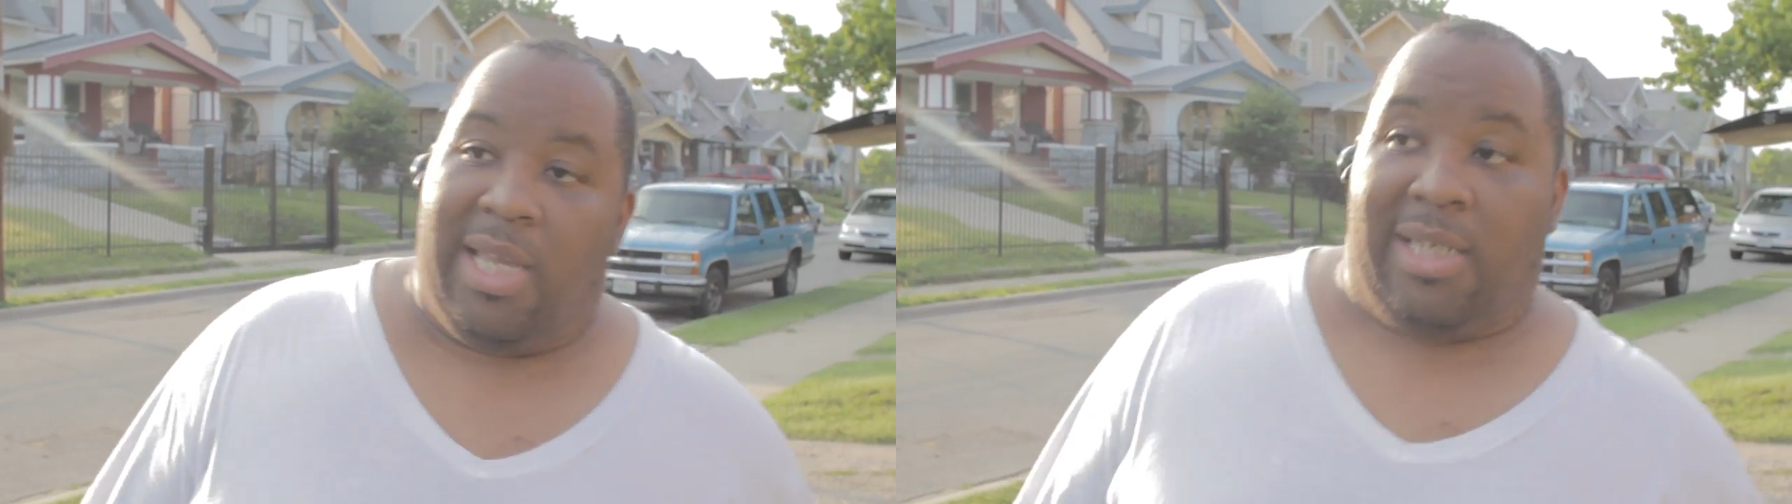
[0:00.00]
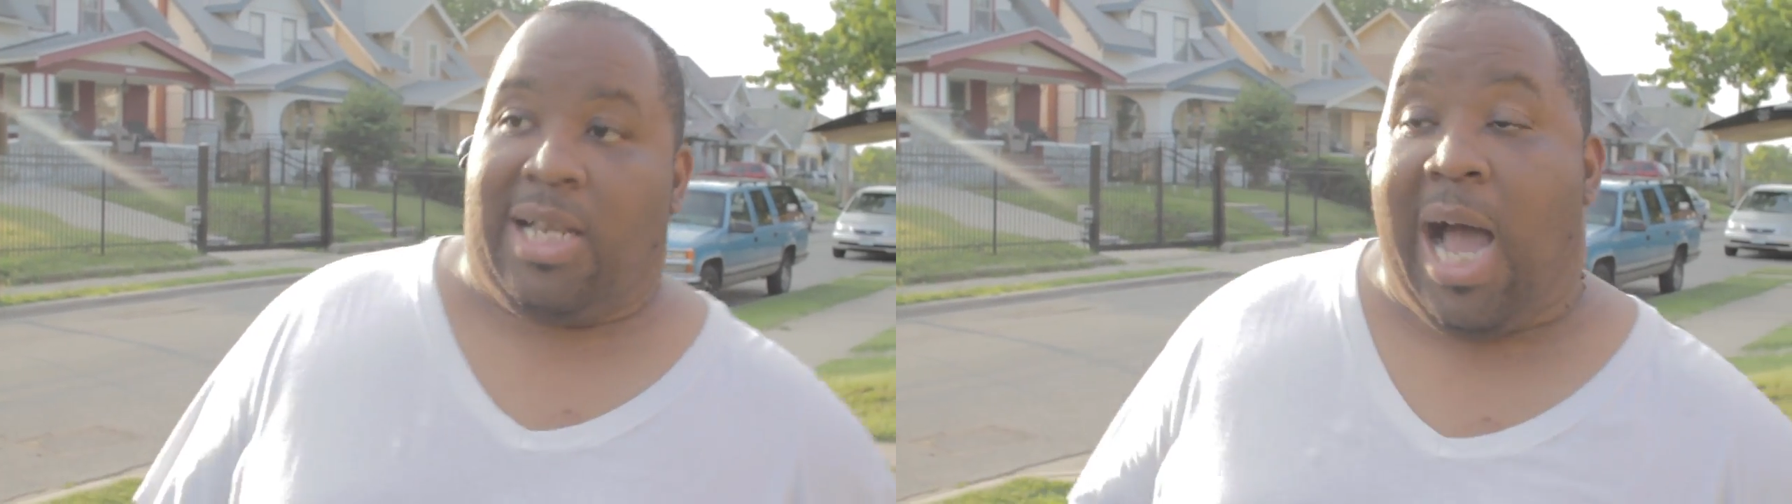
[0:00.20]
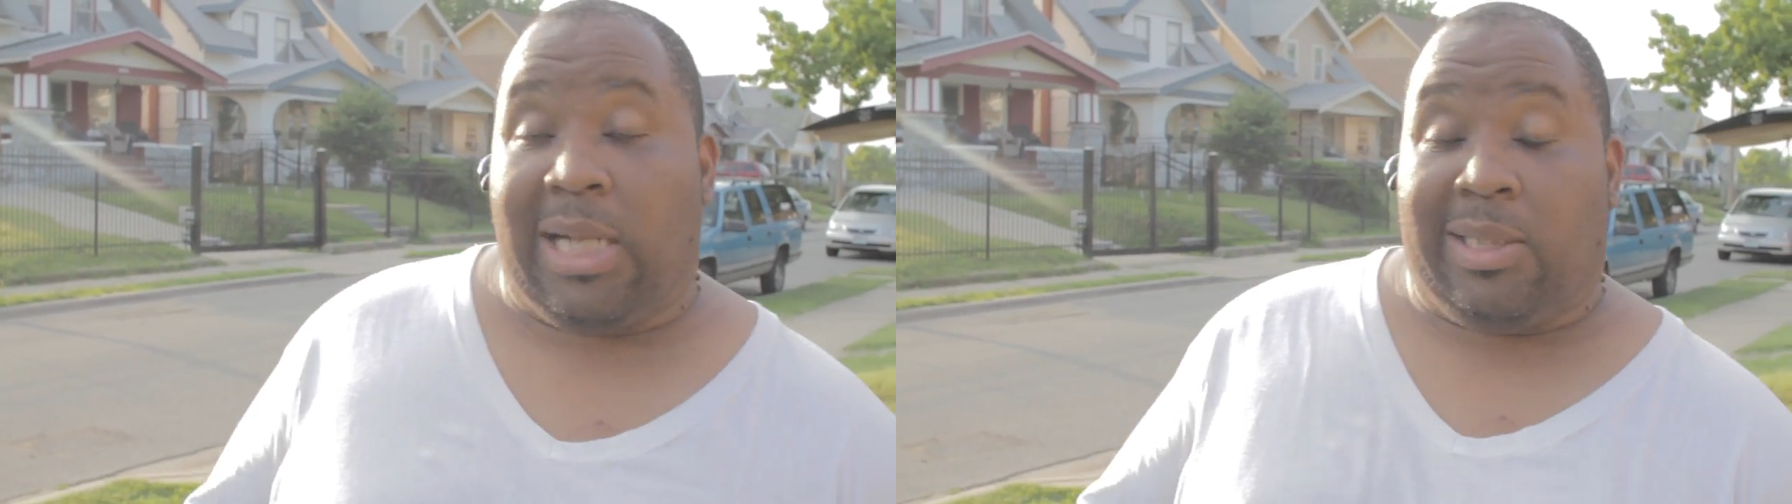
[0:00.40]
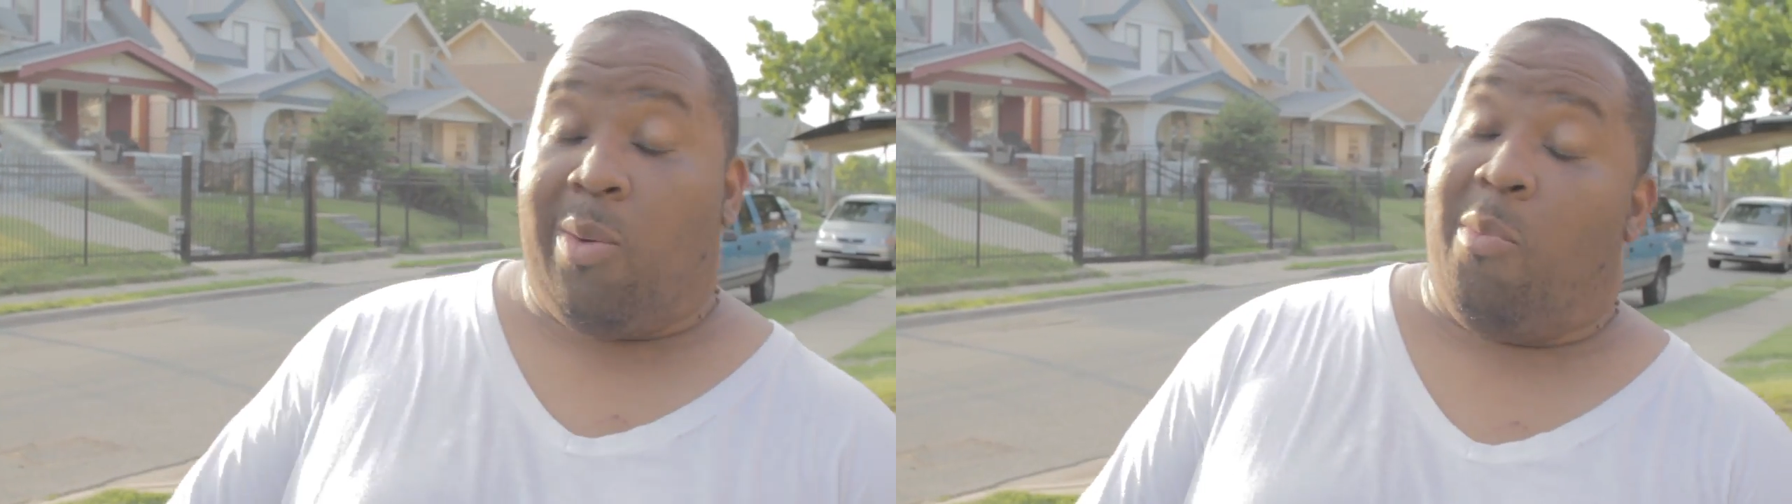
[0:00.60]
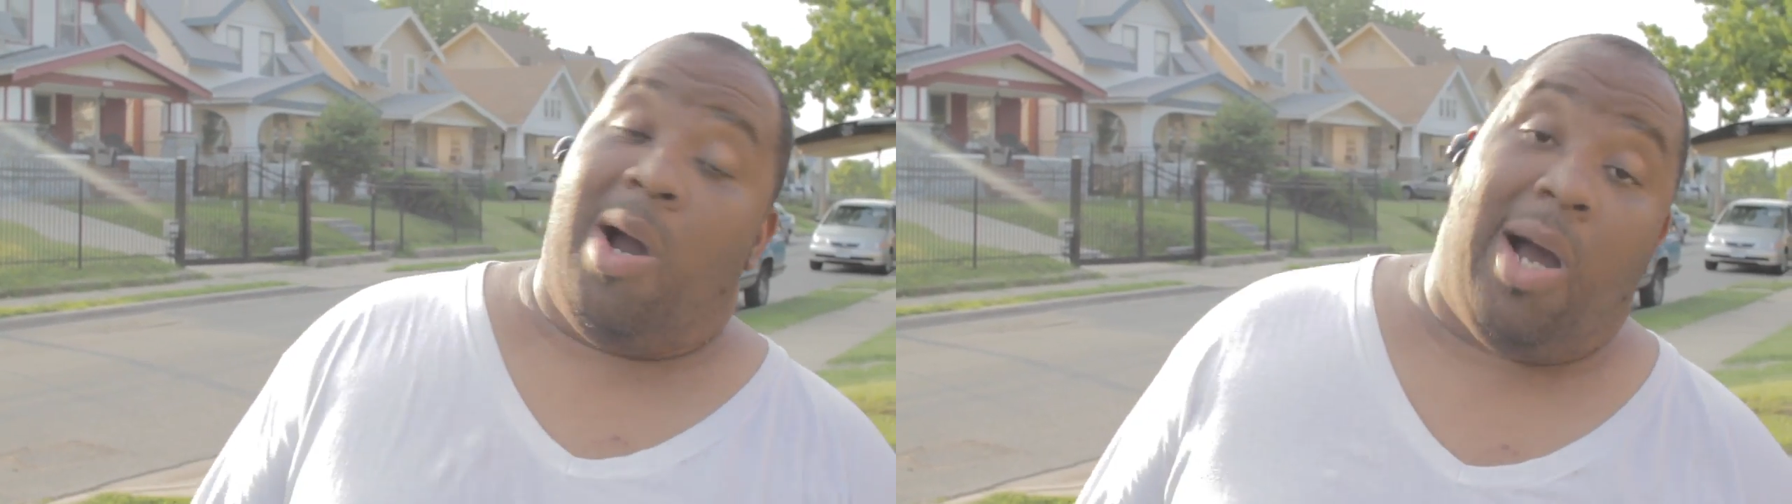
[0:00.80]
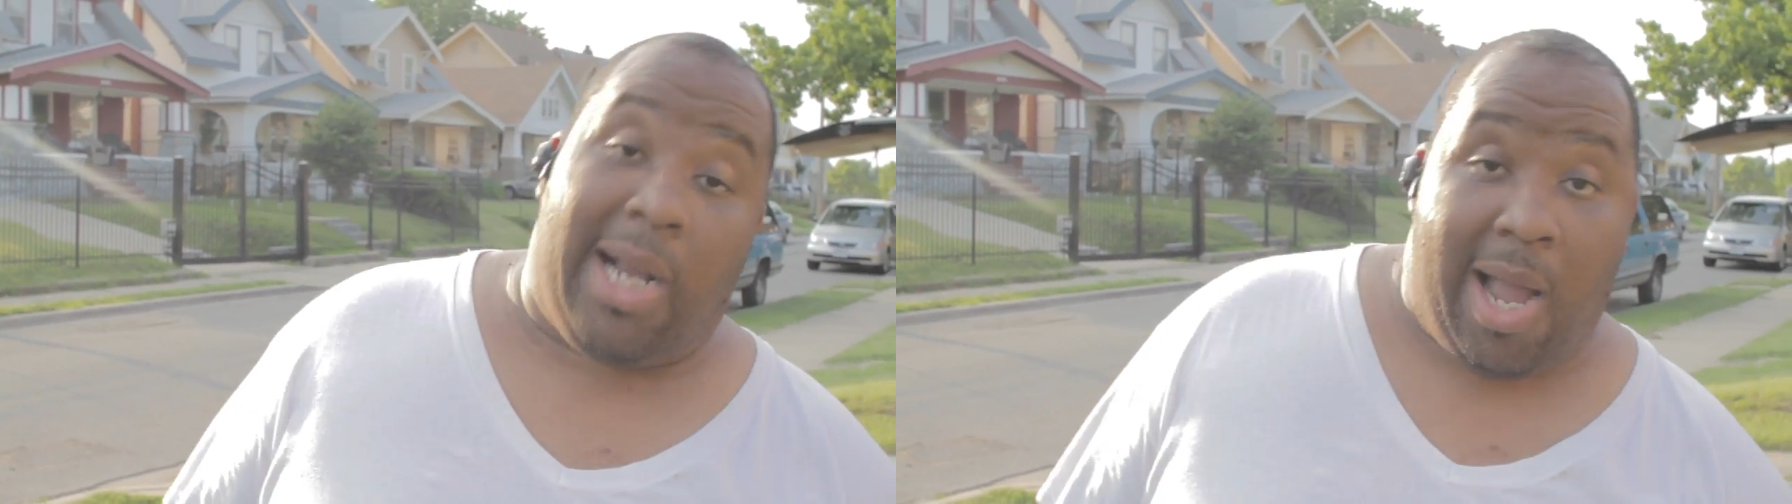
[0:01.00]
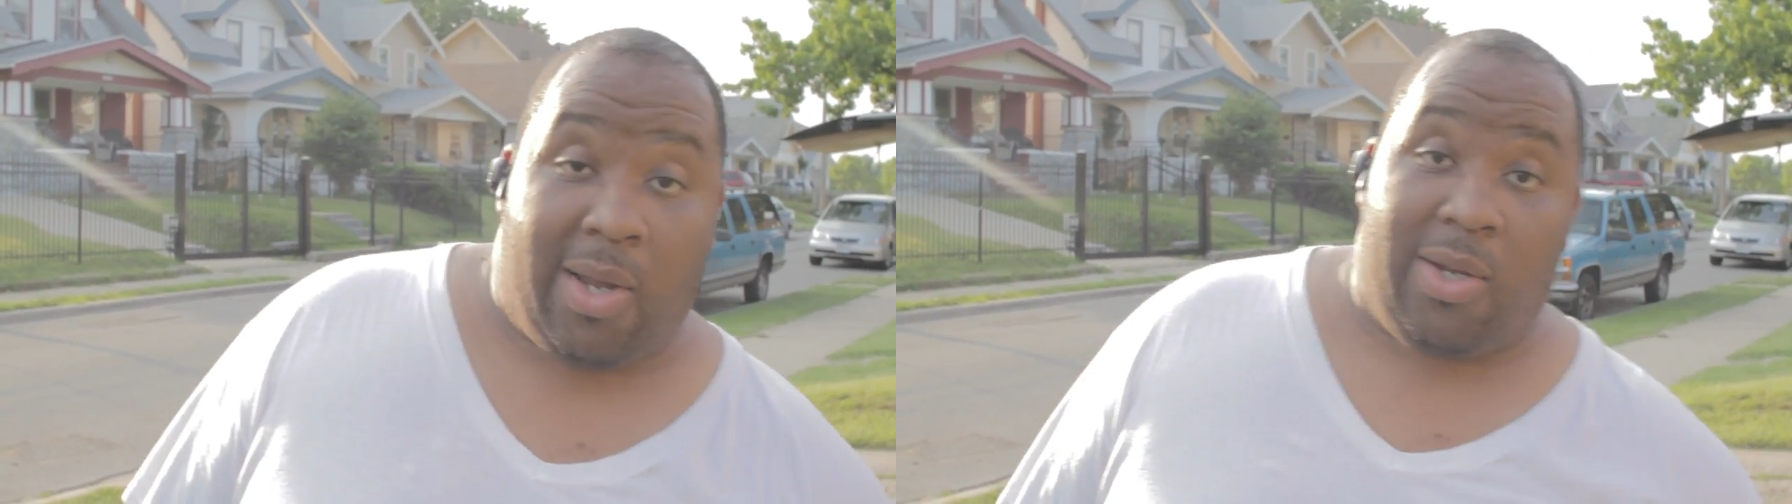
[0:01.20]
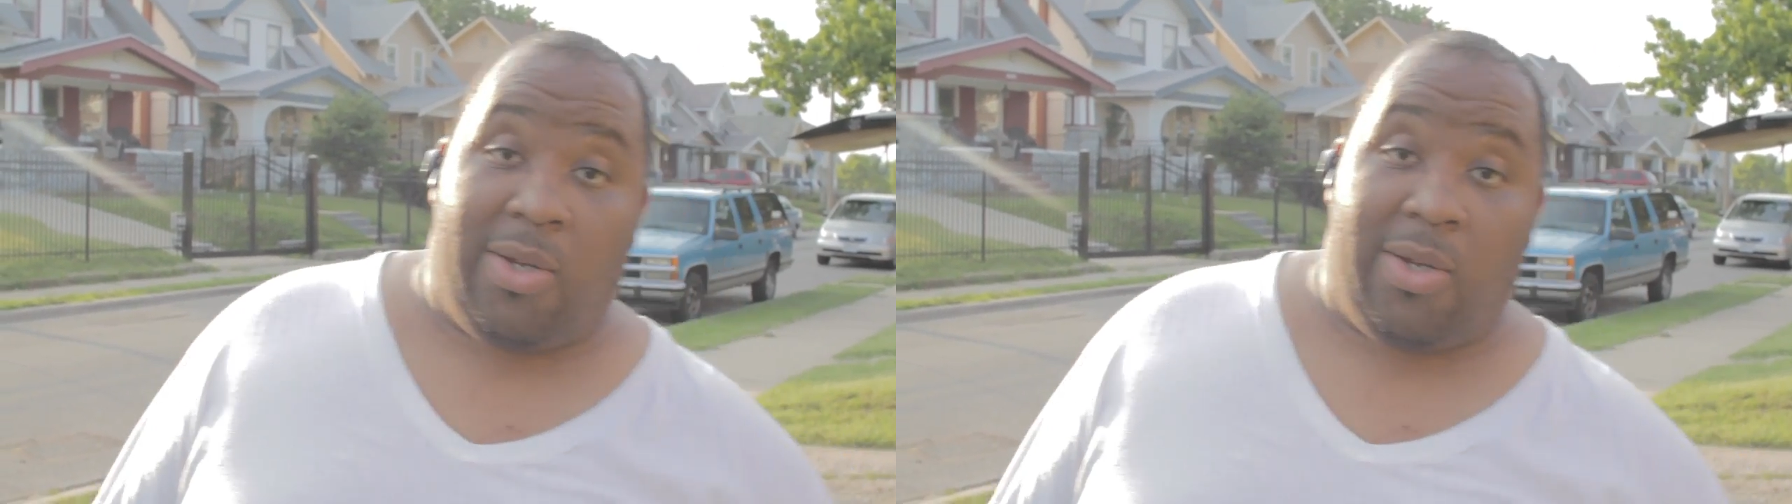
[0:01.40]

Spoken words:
it's hot in the mug out here.